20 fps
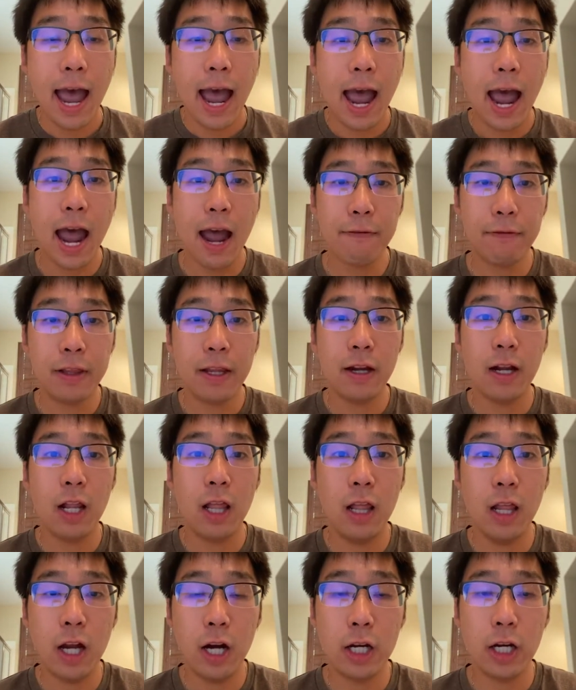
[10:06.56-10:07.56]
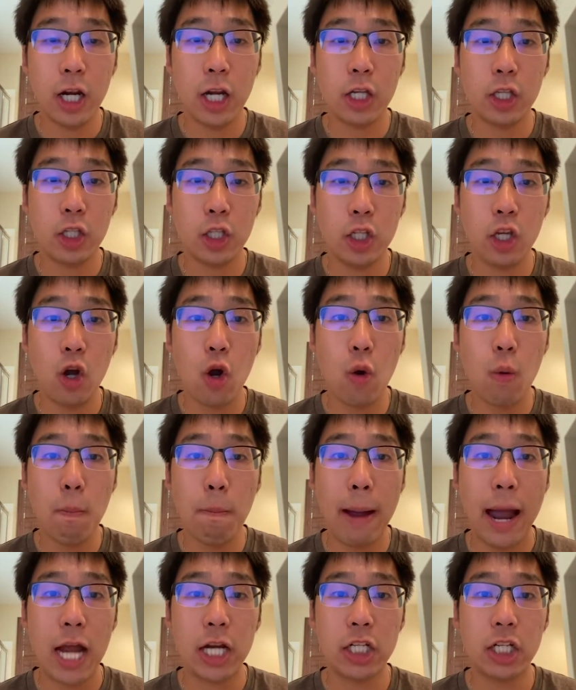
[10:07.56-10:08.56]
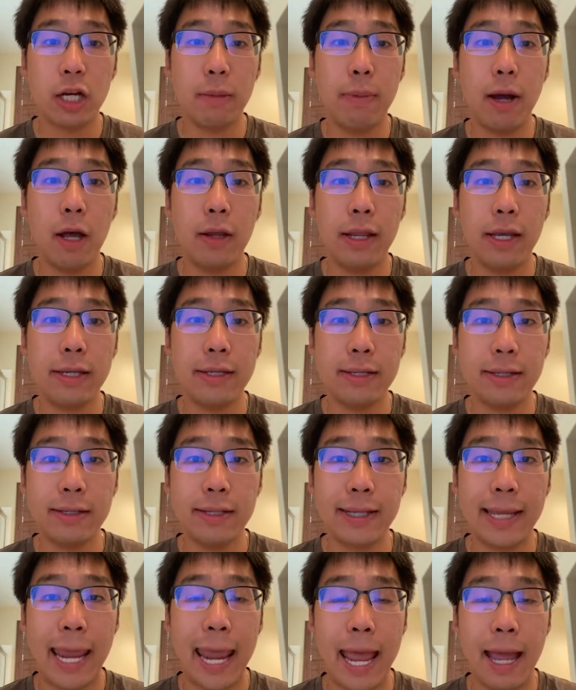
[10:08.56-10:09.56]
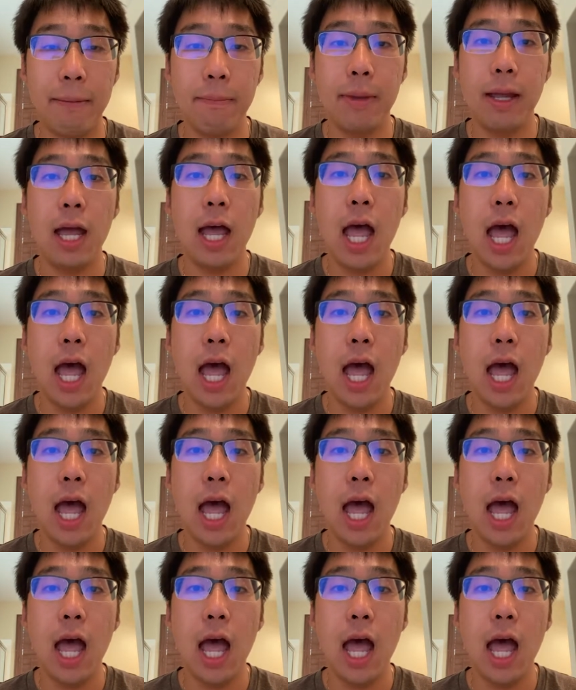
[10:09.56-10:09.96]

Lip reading: After learning so much about this scam,